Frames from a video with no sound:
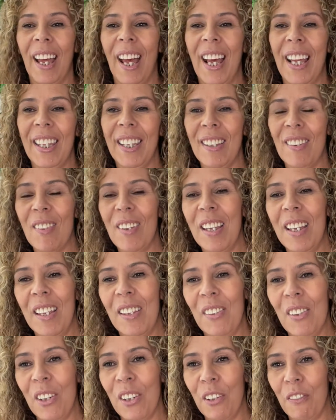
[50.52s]
And this
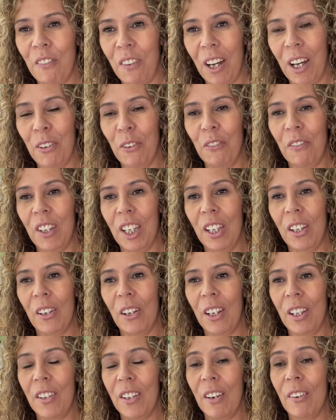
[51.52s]
is the final video.
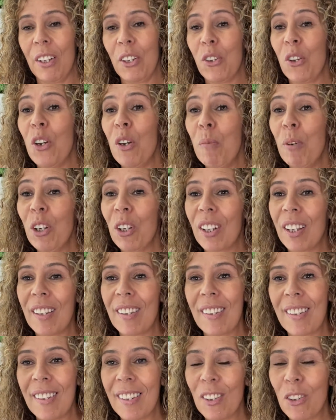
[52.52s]
There are two
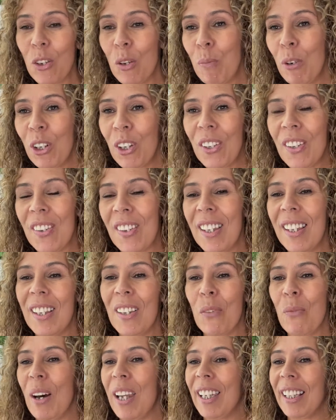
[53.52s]
books, two books in
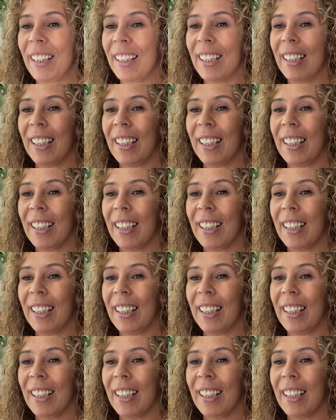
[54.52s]
this one.